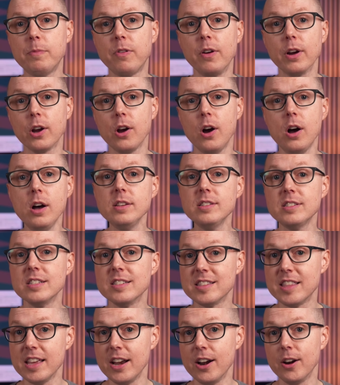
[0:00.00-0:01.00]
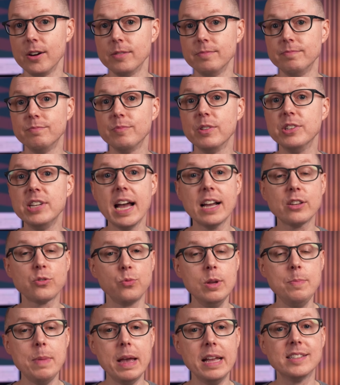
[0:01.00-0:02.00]
upfront cost is there, the tax
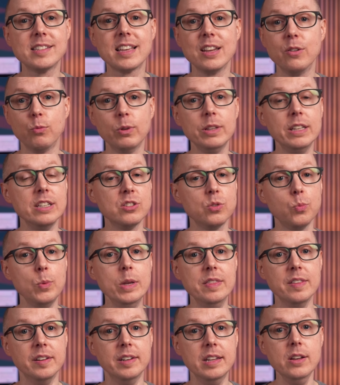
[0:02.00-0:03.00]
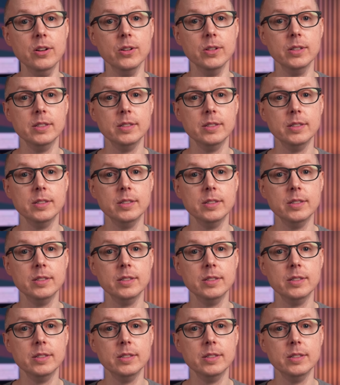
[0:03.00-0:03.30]
rebates can really sweeten the deal.